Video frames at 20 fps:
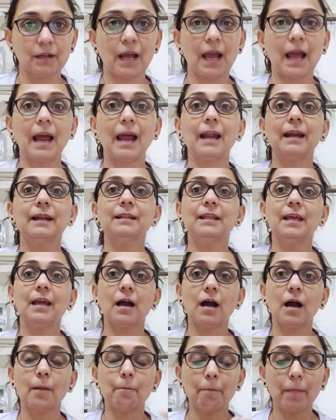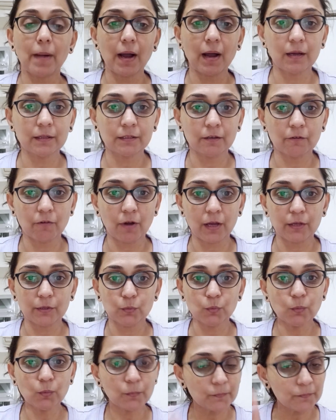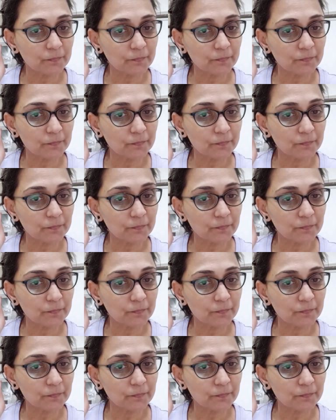and the apana vayu,